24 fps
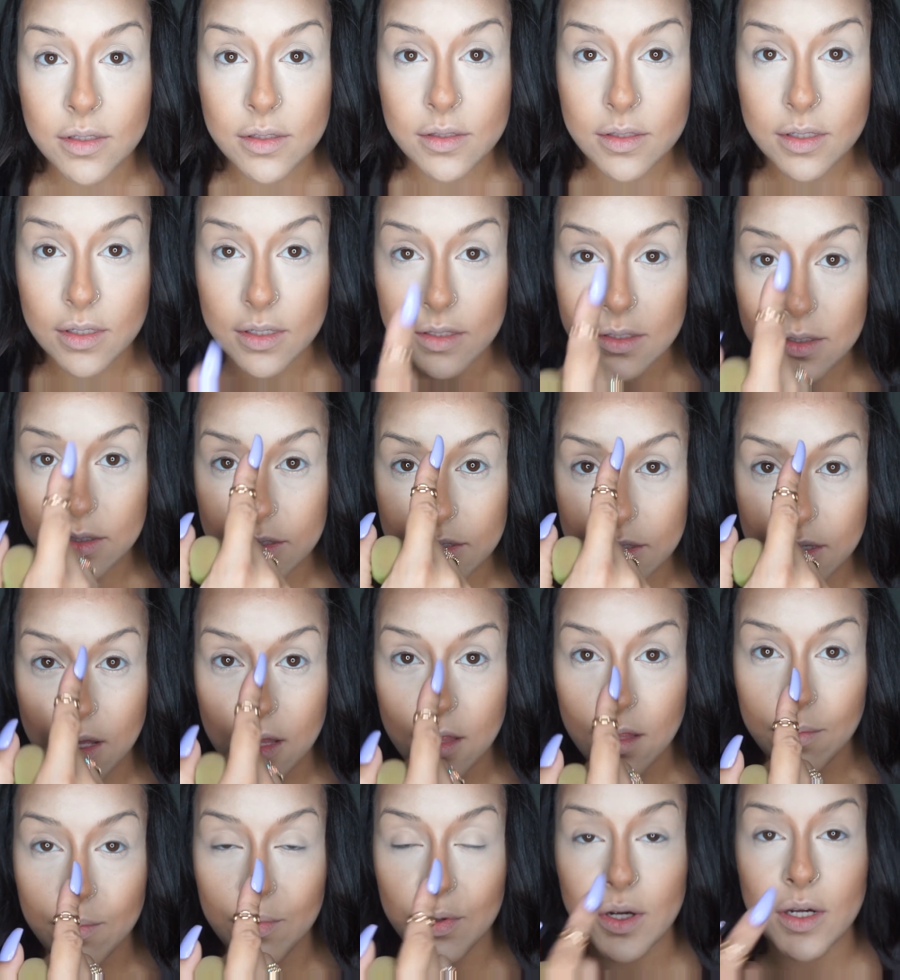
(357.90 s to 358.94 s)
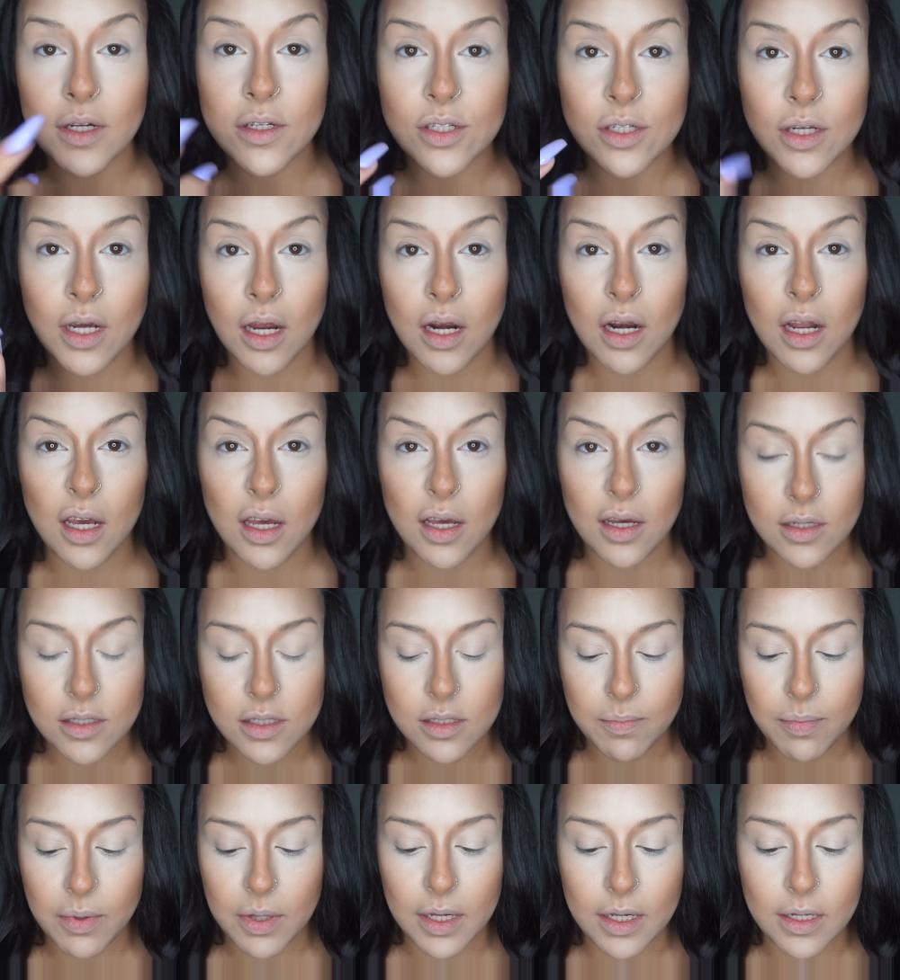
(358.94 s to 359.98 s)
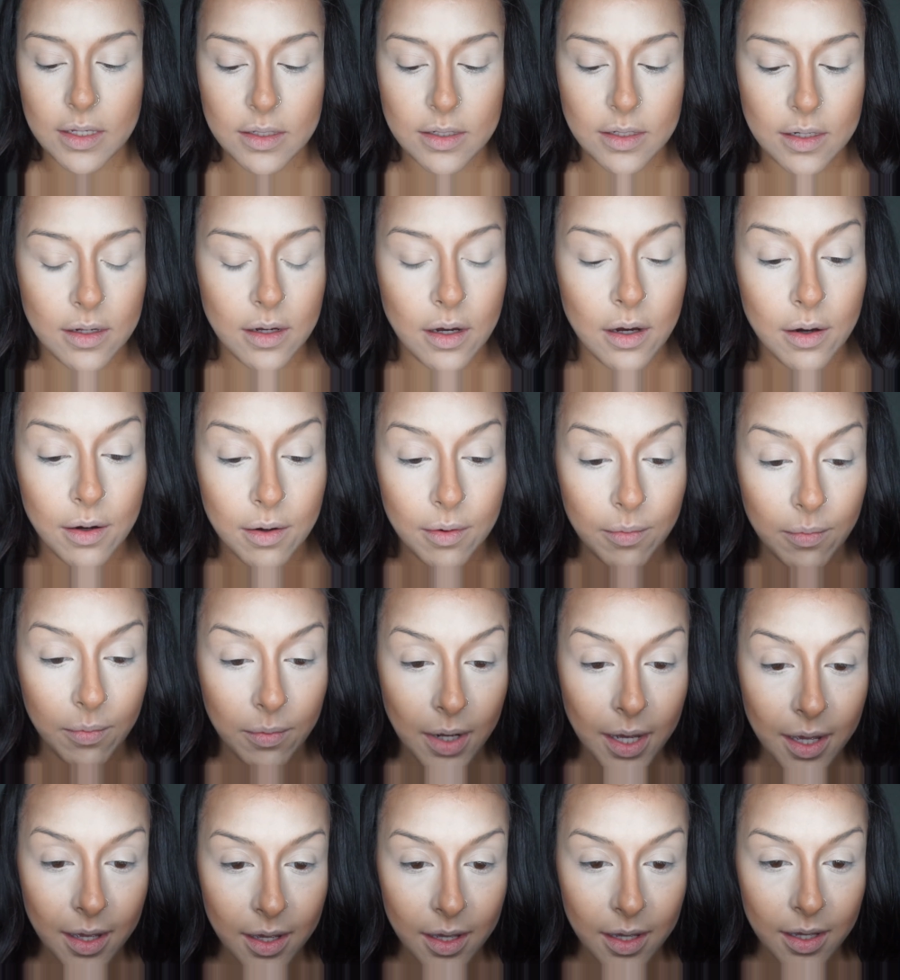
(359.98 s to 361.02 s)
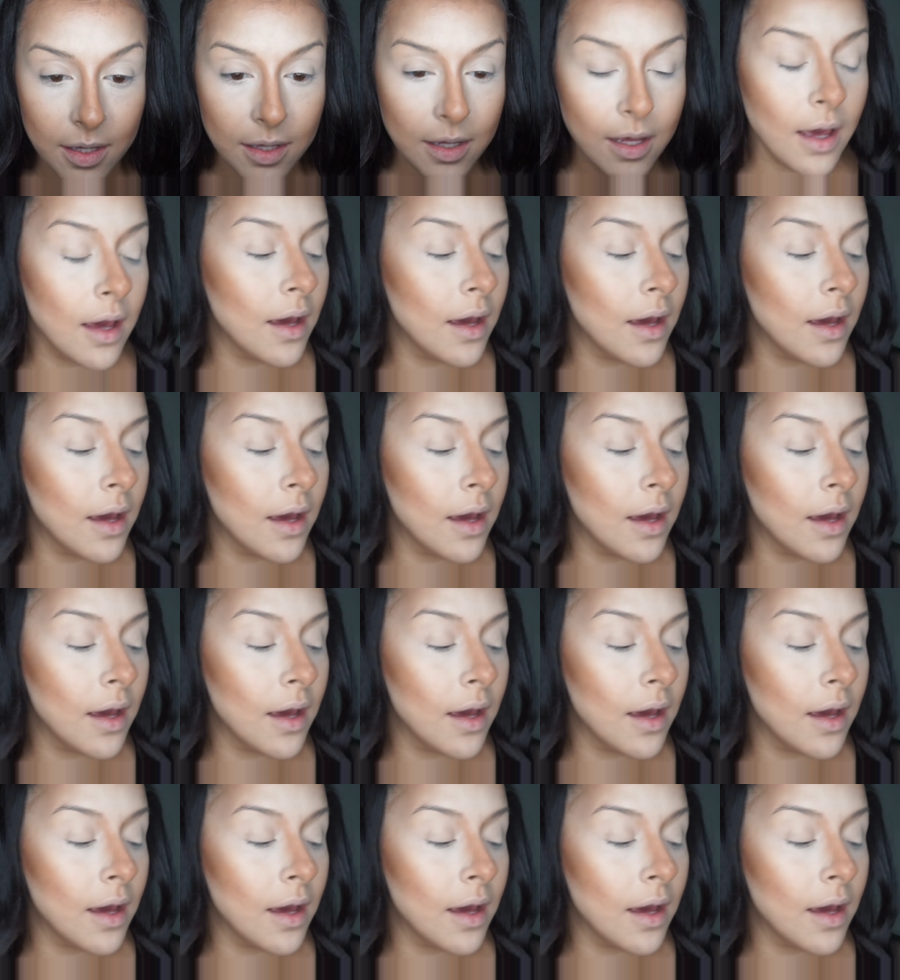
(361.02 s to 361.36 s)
since the bridge kind of gets blended away,